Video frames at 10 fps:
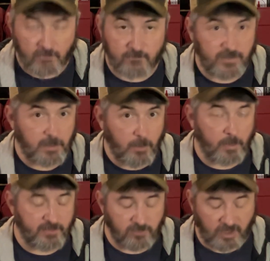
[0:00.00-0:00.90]
via
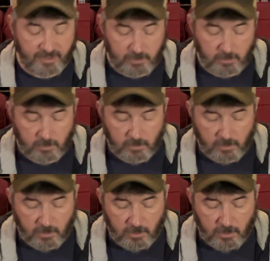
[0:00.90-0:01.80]
MobiFlight,
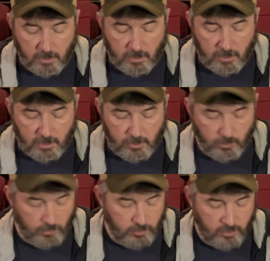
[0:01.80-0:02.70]

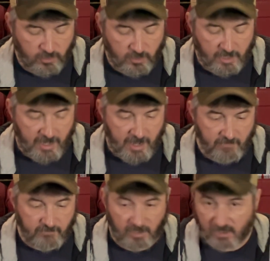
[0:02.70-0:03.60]
you're just going to
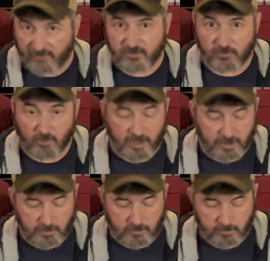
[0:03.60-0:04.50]
have a left and
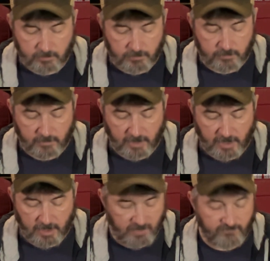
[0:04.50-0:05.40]
right
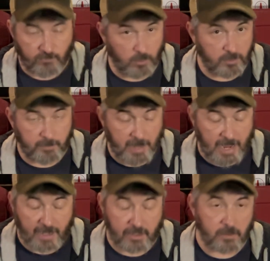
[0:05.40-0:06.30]
and a forward and
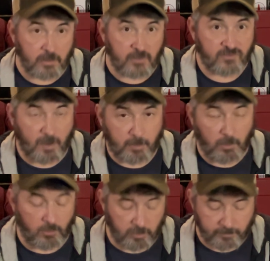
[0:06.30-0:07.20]
back stepper
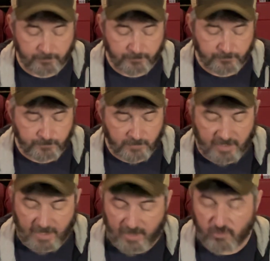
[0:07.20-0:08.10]
motor.
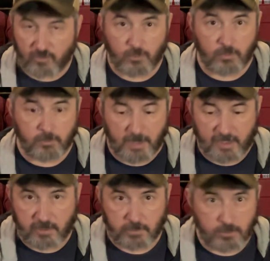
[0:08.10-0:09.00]
And as you
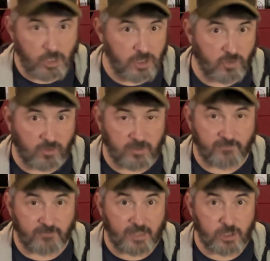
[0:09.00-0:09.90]
make changes in
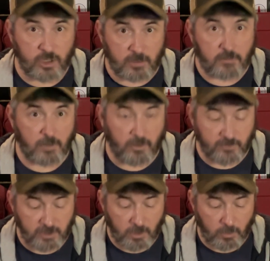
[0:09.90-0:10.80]
deflection on
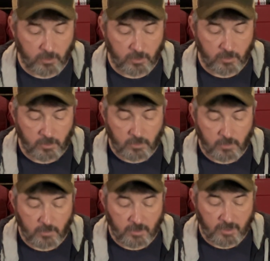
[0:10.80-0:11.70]
the yoke,
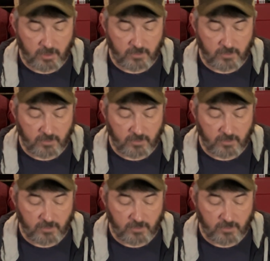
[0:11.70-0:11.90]
it'll